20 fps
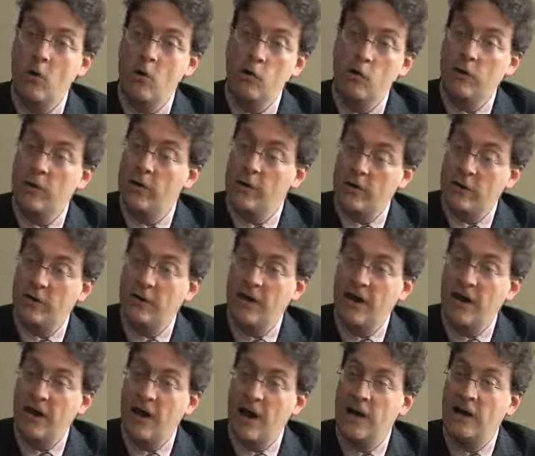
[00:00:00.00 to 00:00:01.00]
who's going to
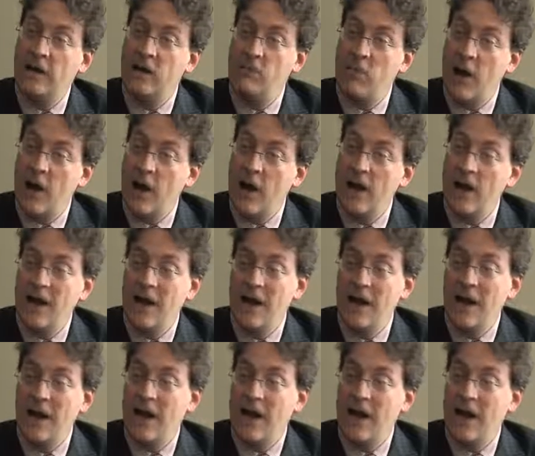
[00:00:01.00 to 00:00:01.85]
stand idly by